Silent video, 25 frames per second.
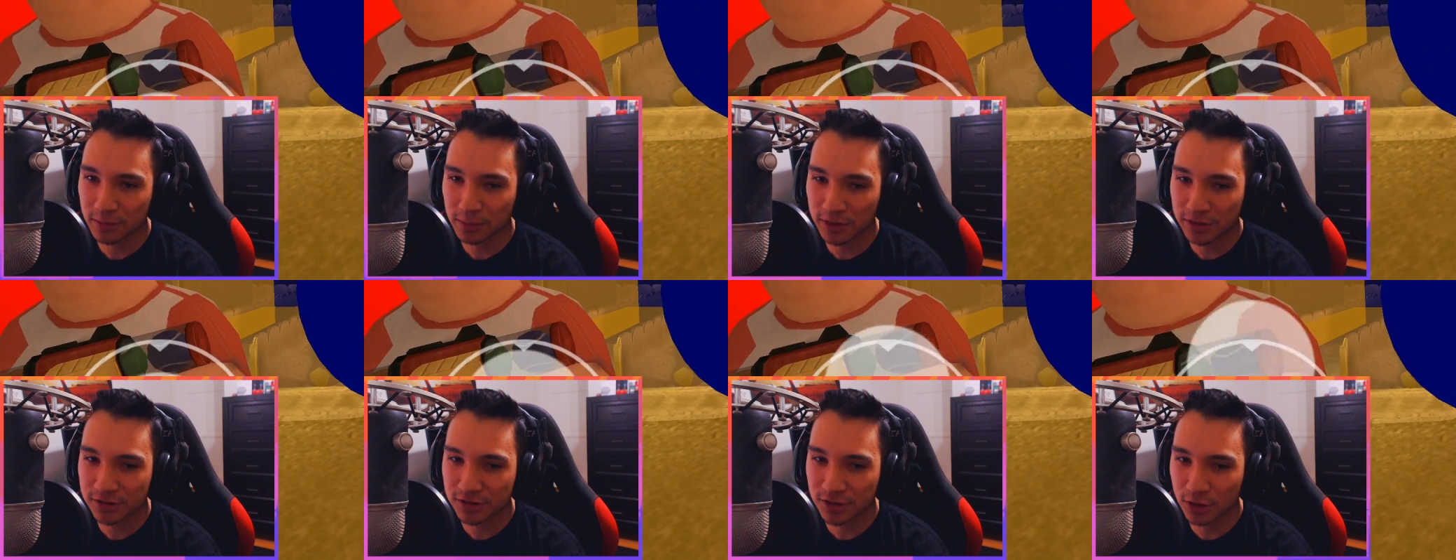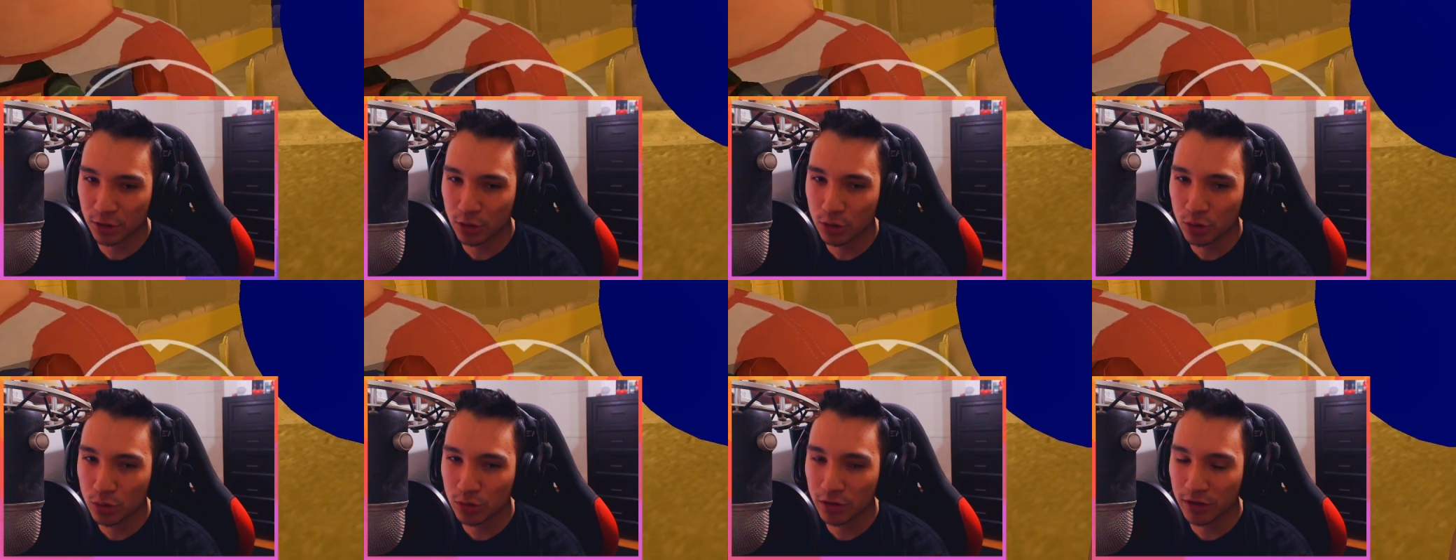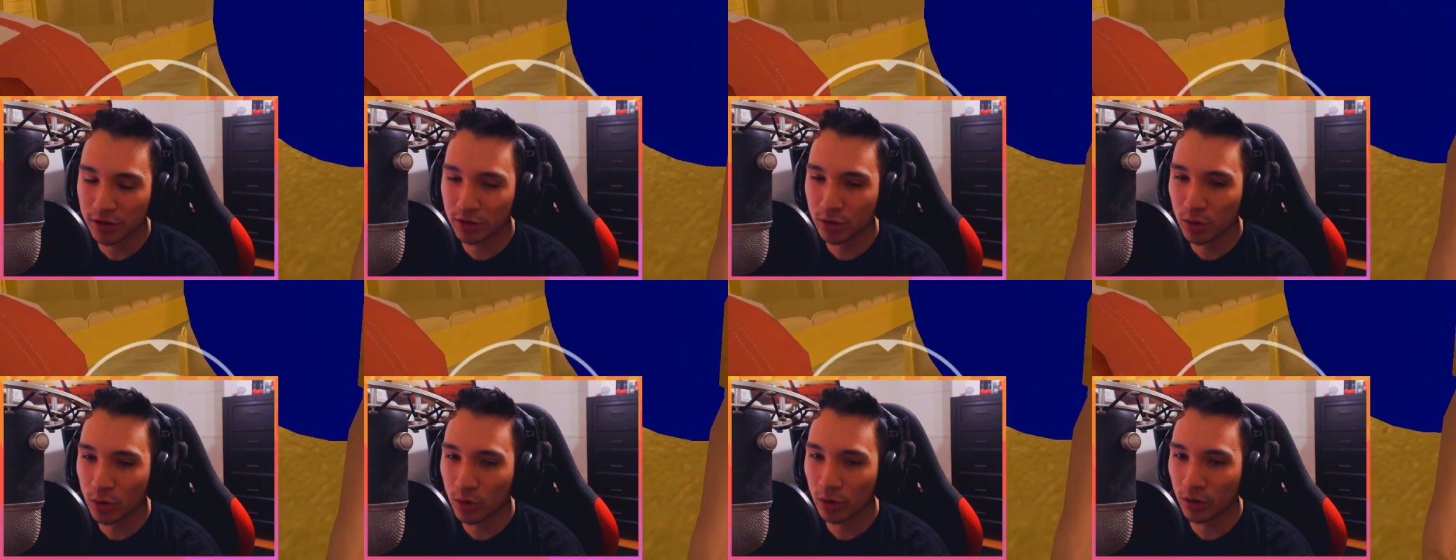Mr.
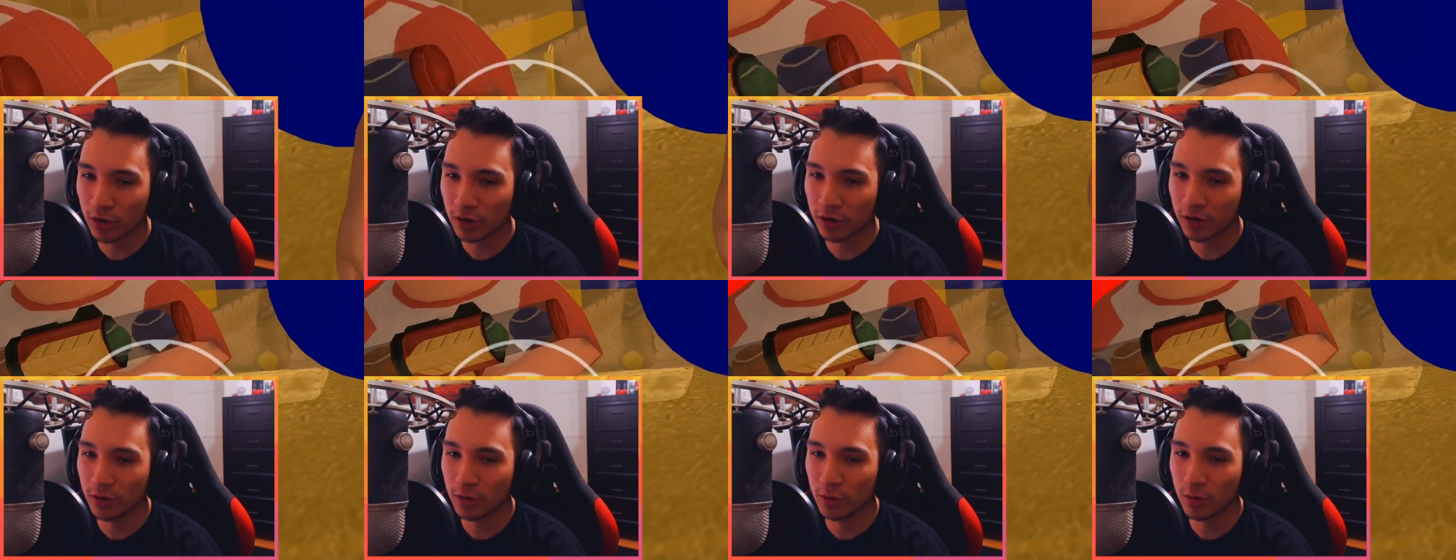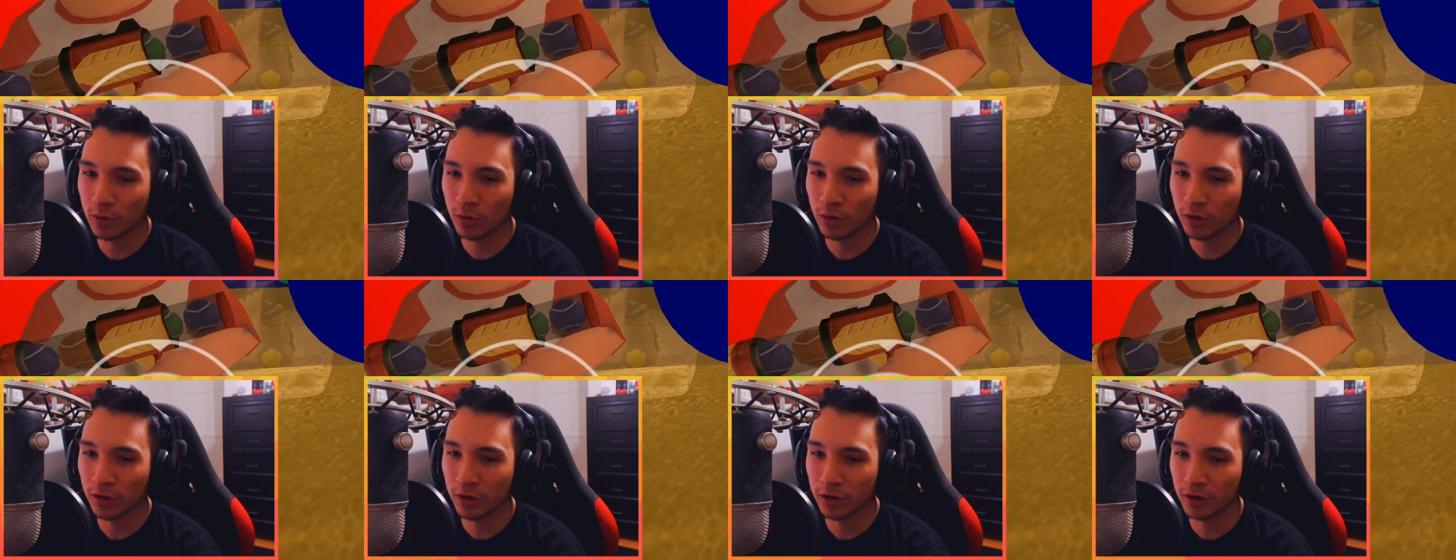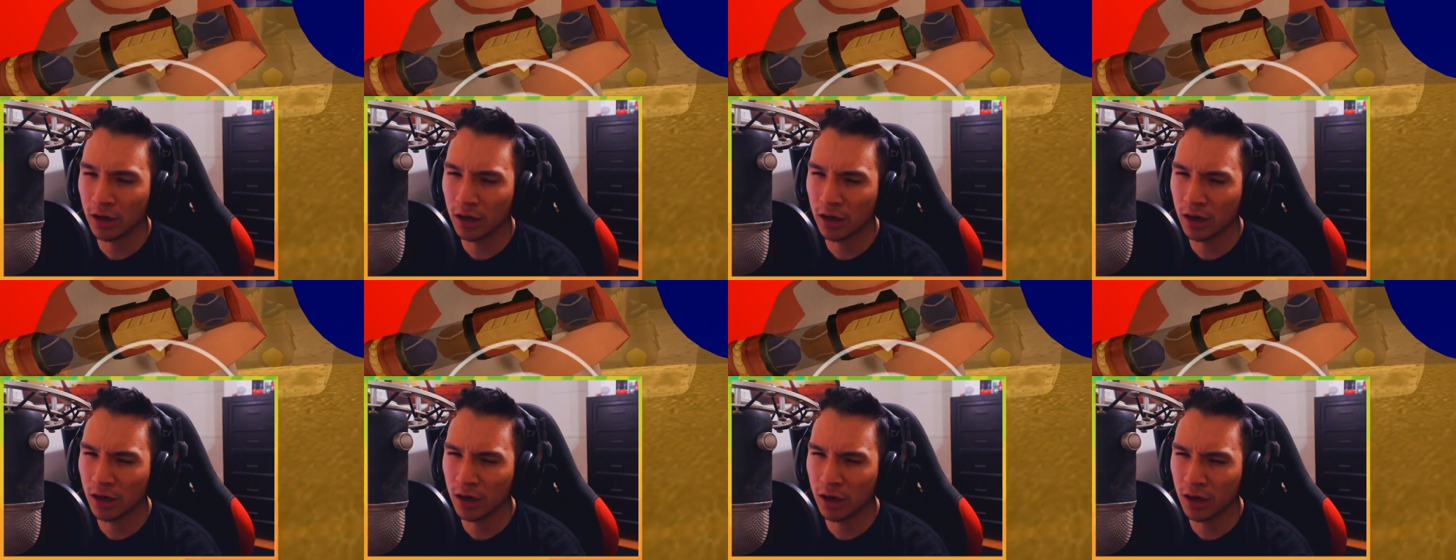Jugador,
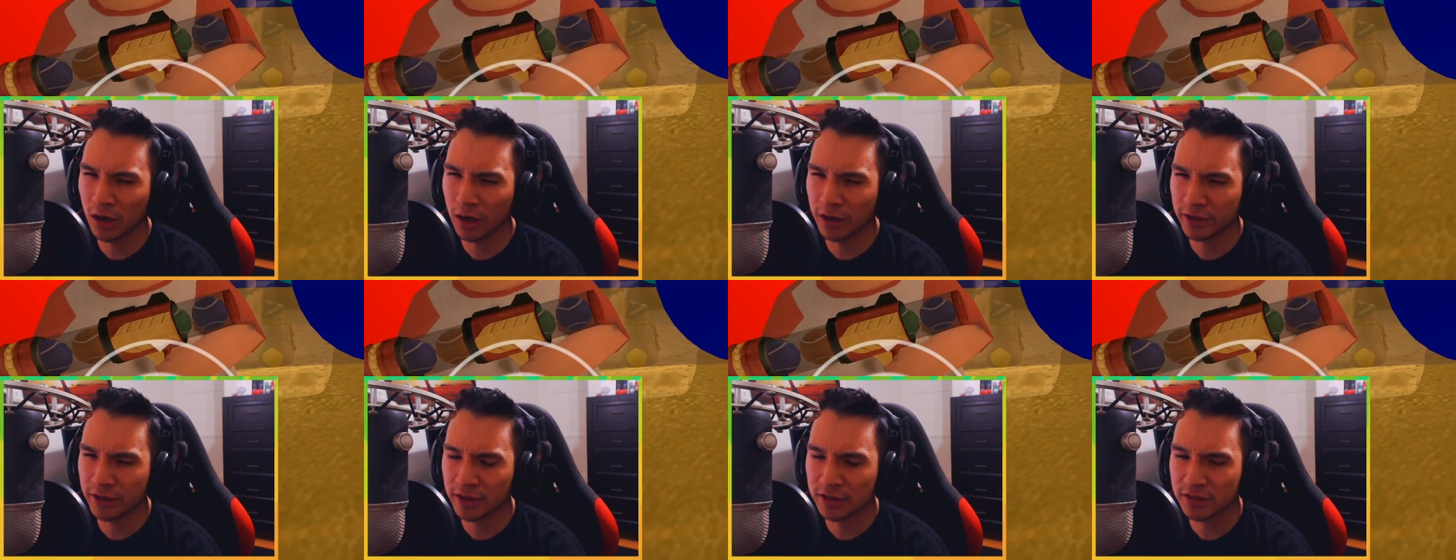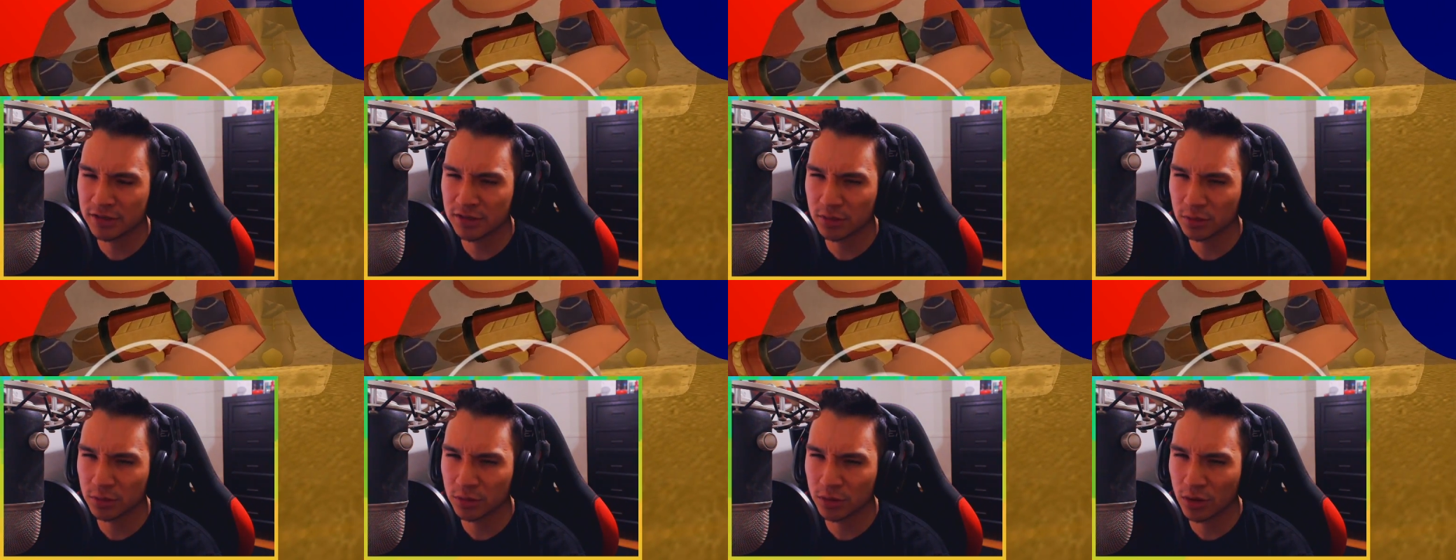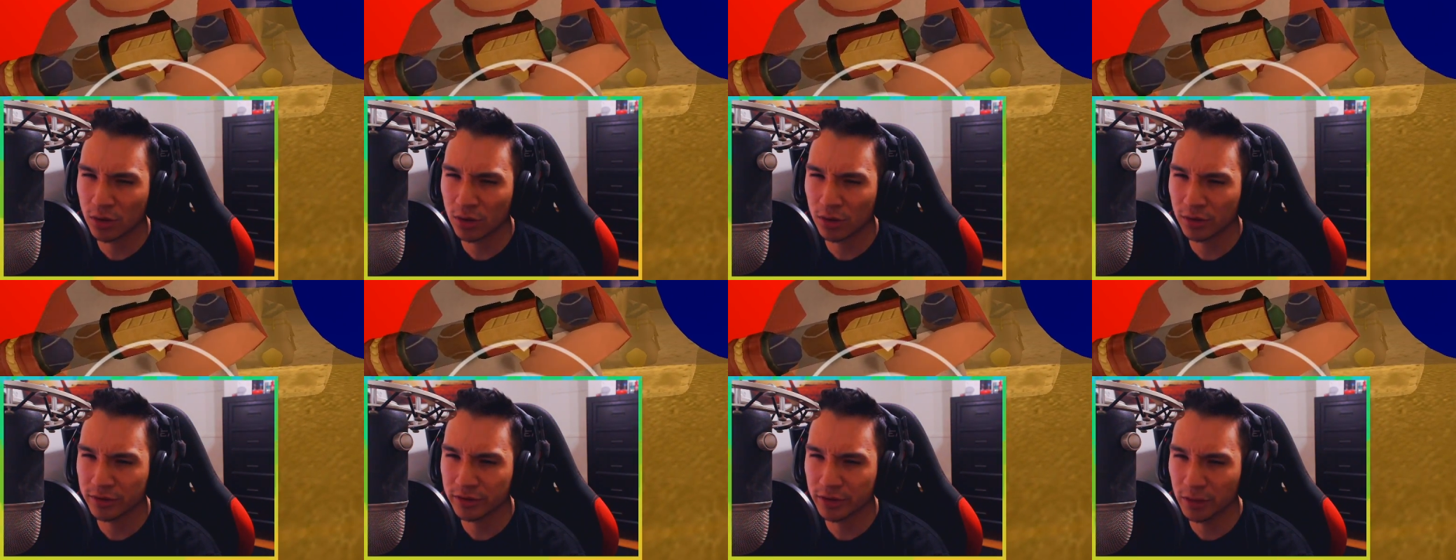or I guess you would
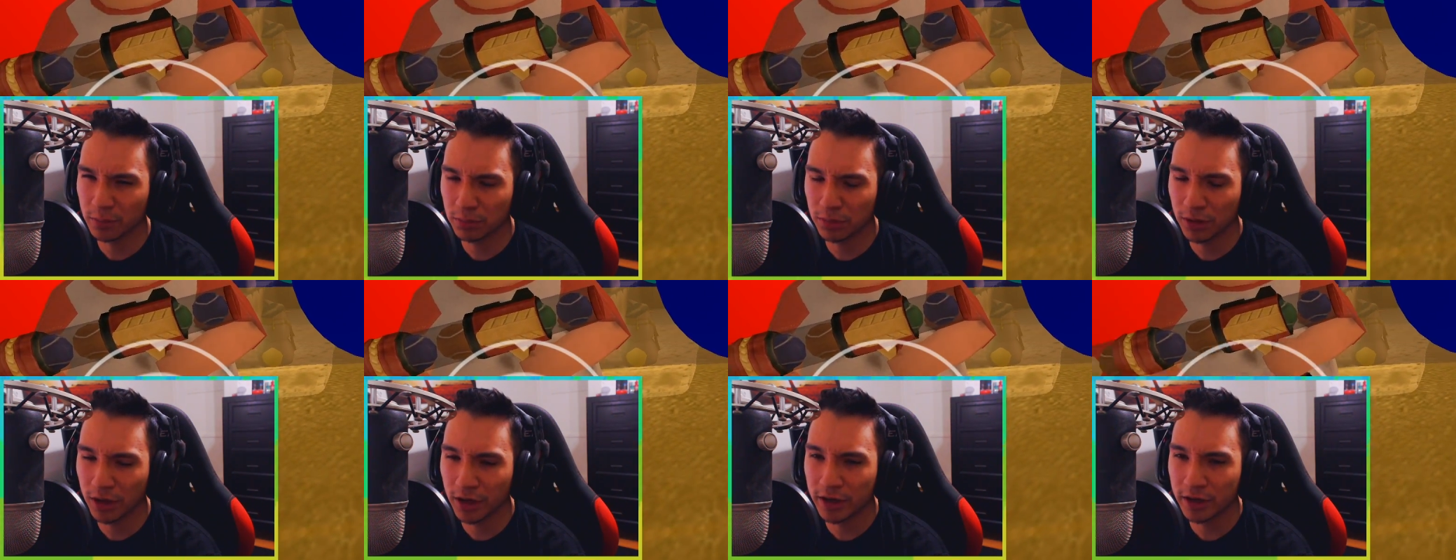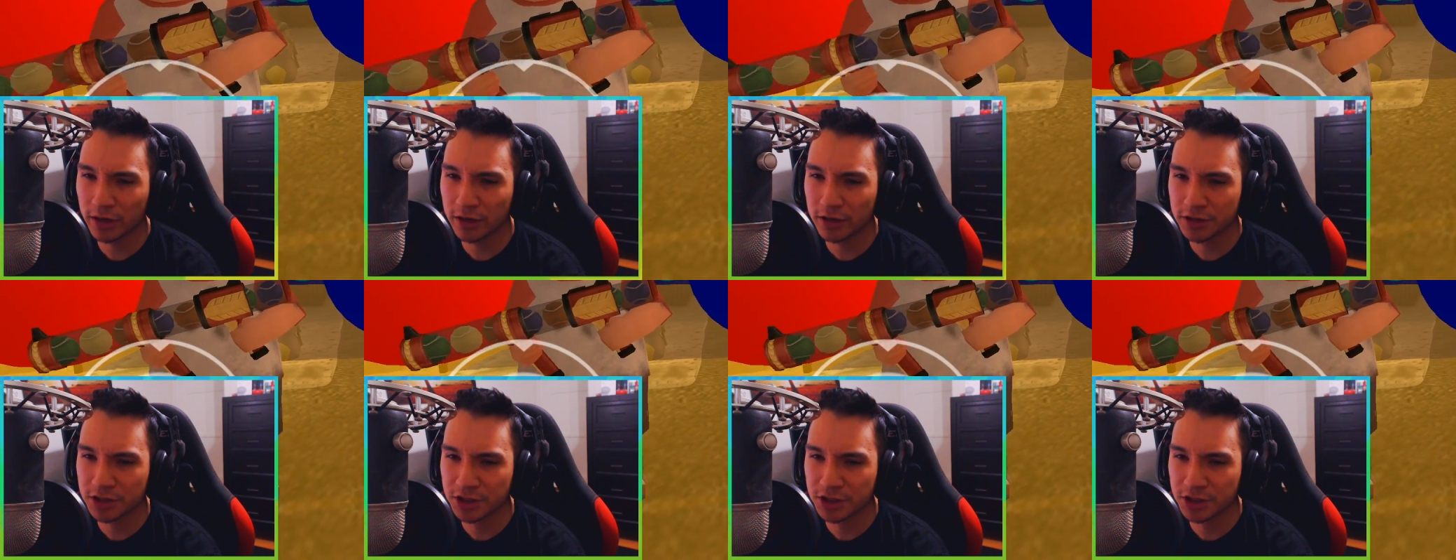call it the player,